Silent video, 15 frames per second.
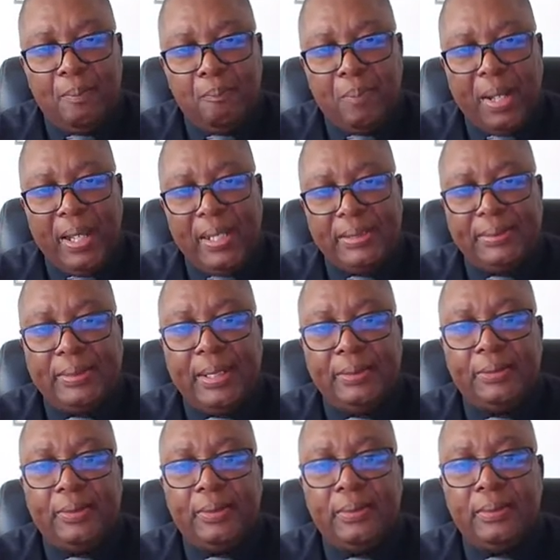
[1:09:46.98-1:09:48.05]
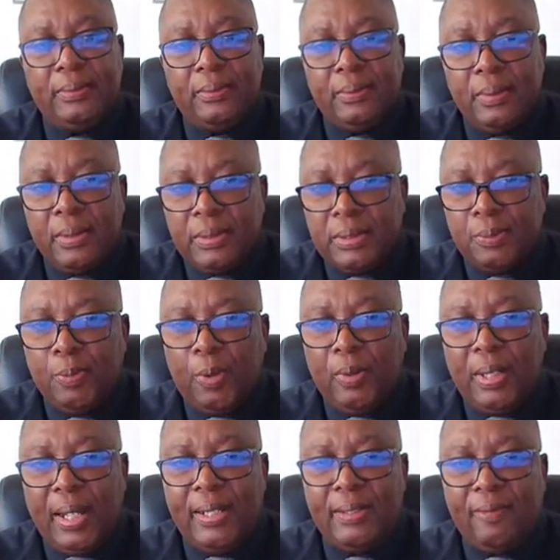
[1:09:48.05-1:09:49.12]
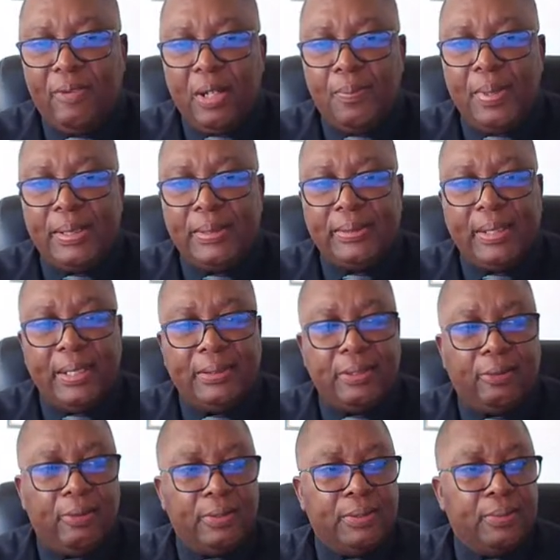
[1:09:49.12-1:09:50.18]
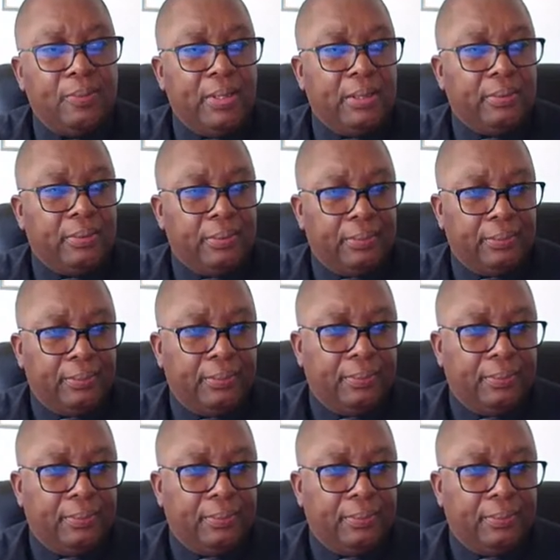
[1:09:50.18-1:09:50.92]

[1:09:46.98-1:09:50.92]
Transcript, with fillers: and, by extension, small island developing states across the world.